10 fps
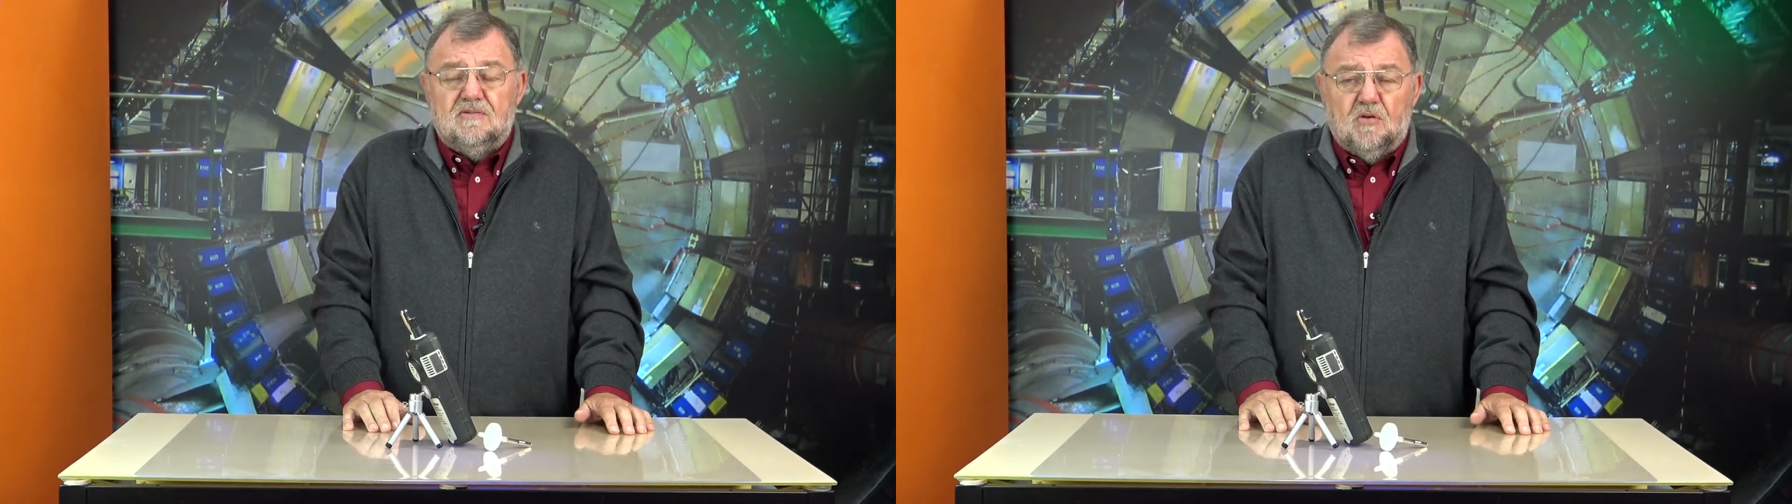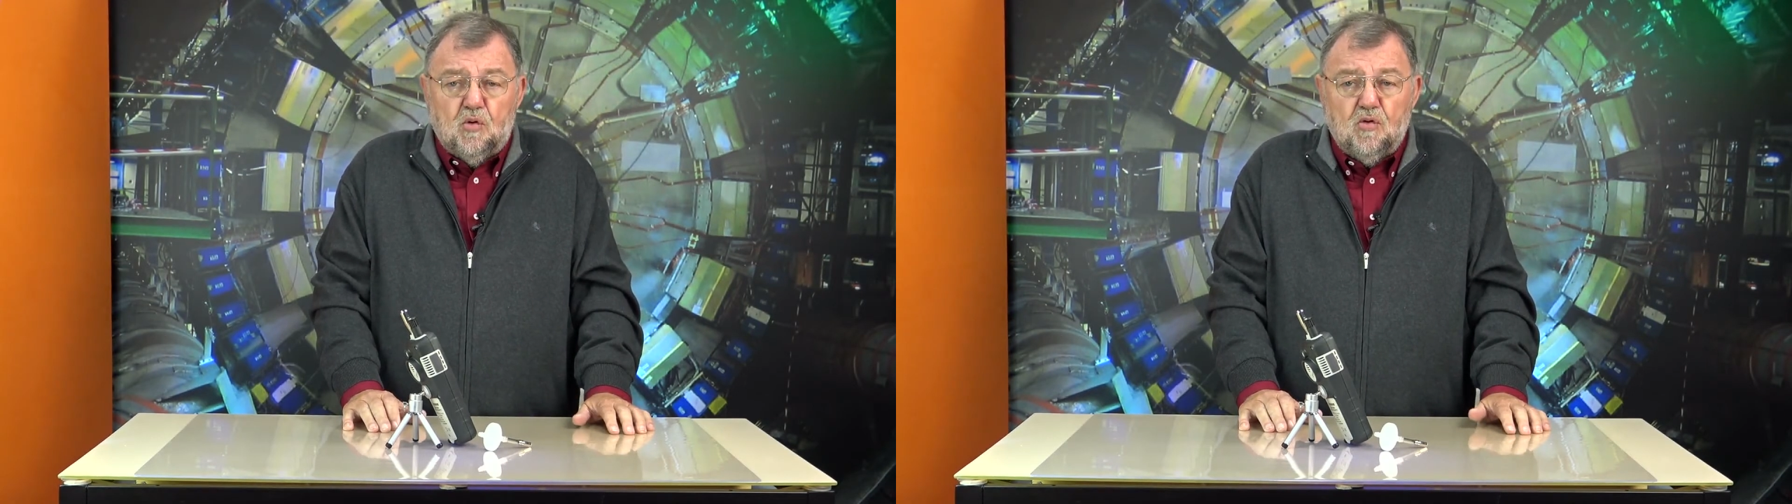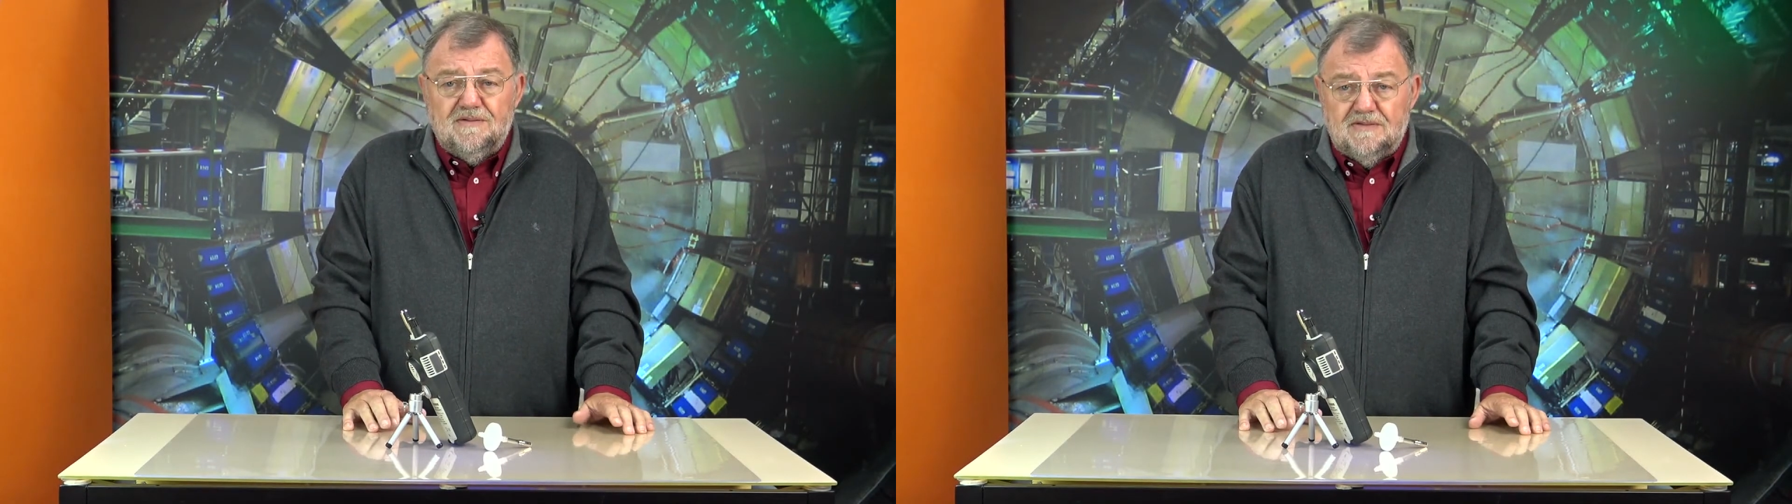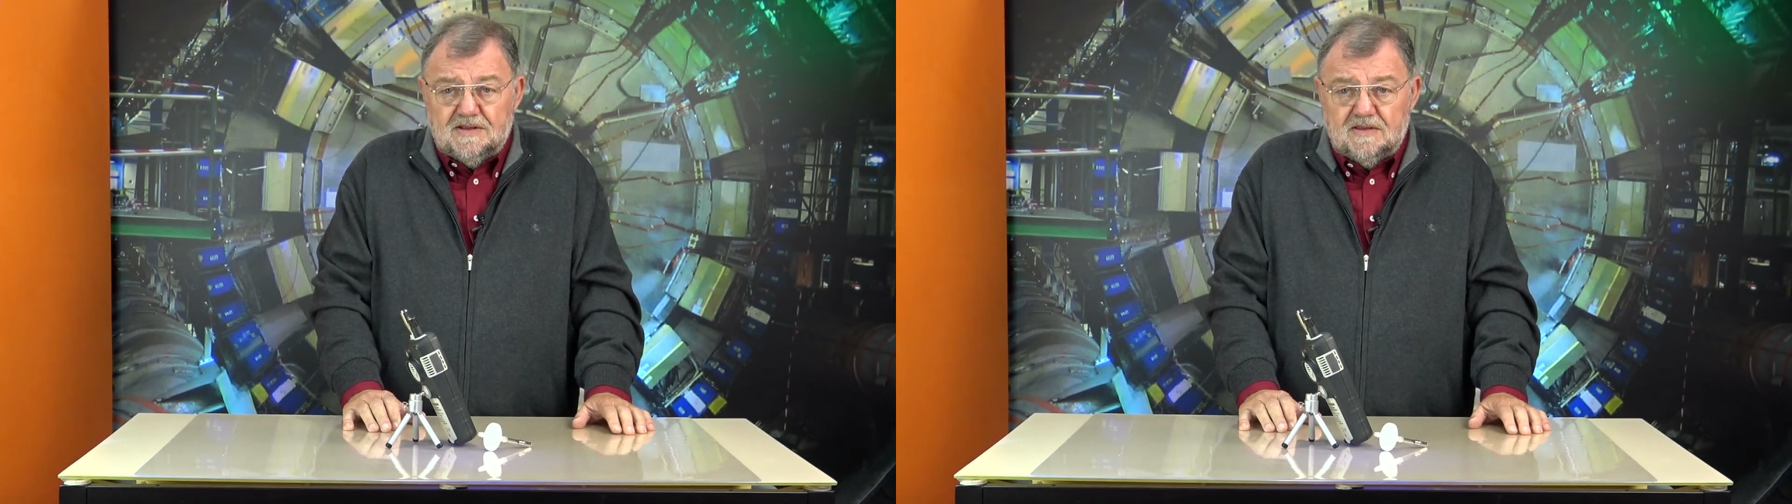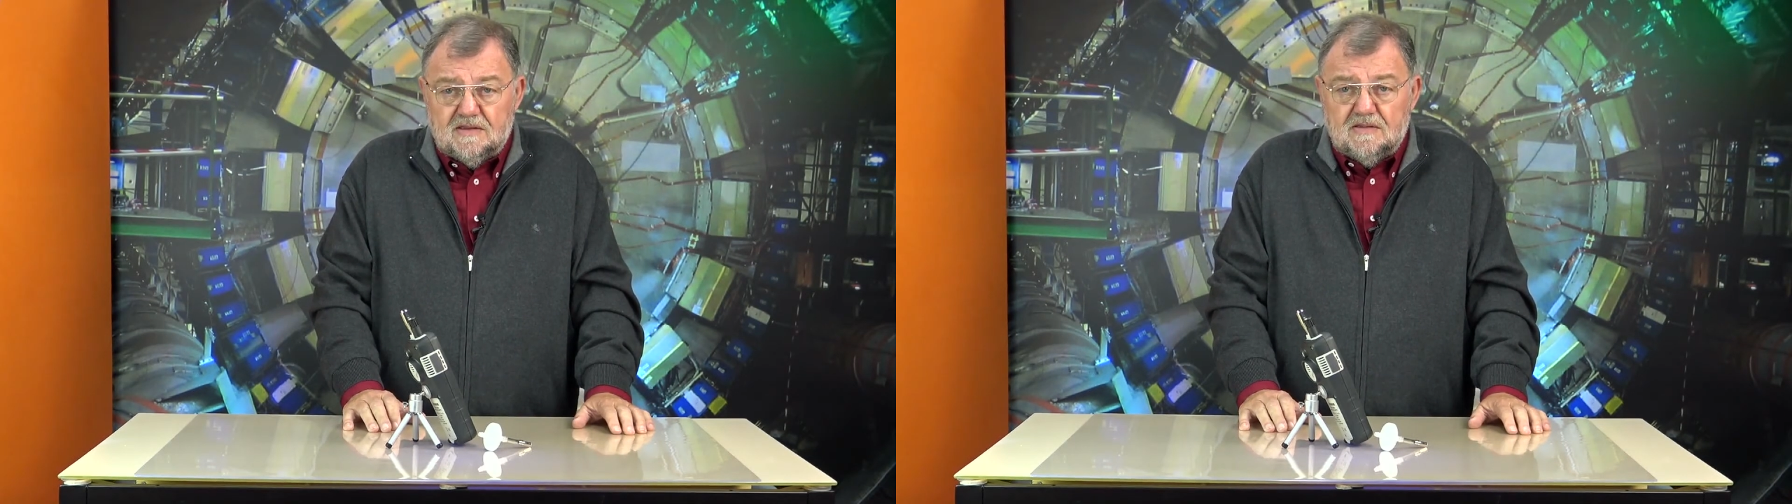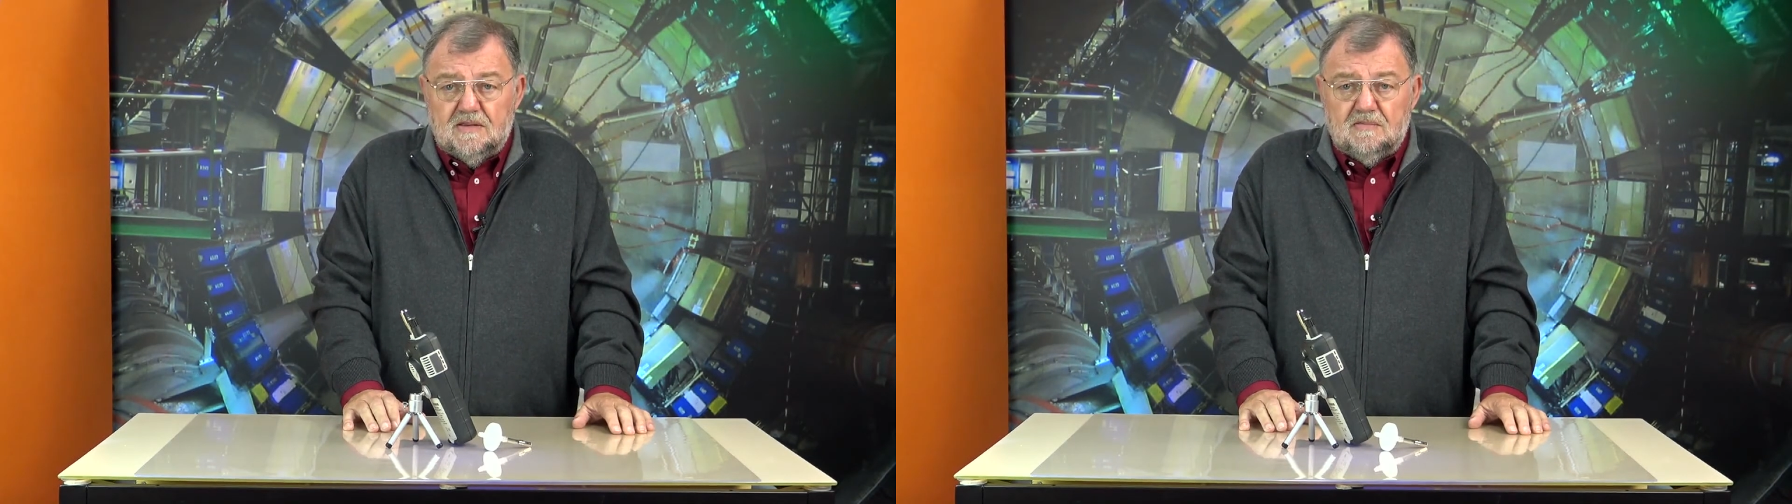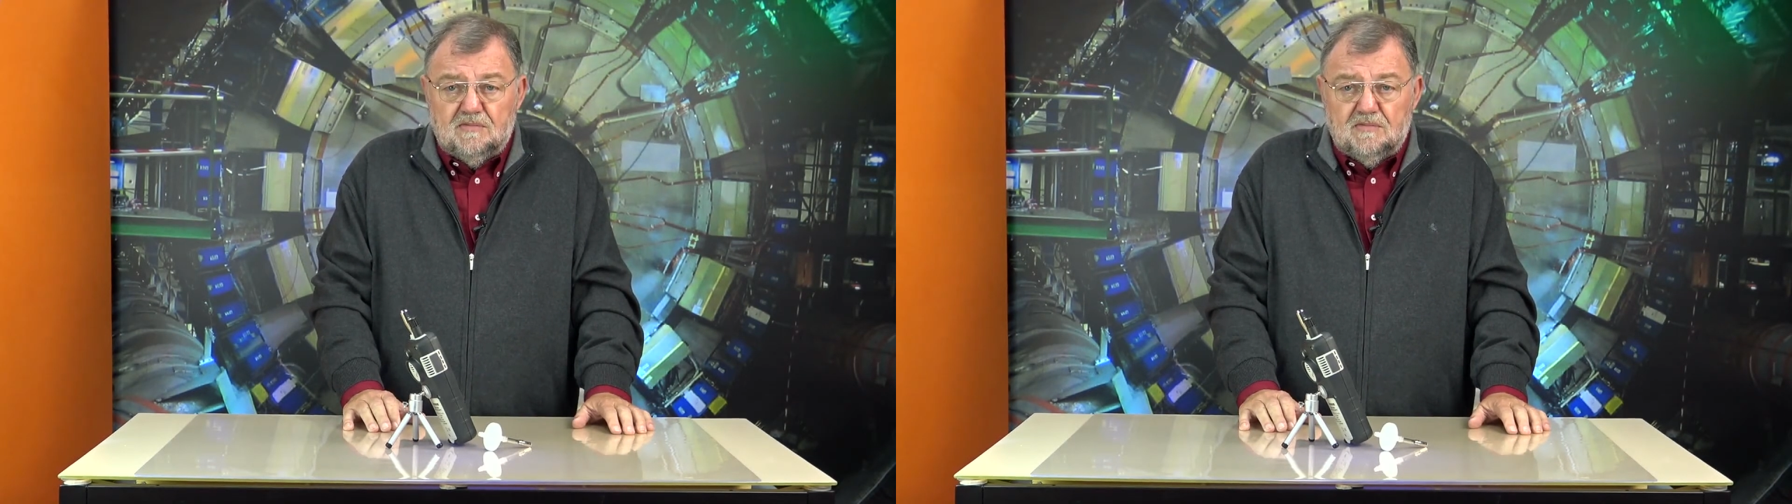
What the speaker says: and then it should not show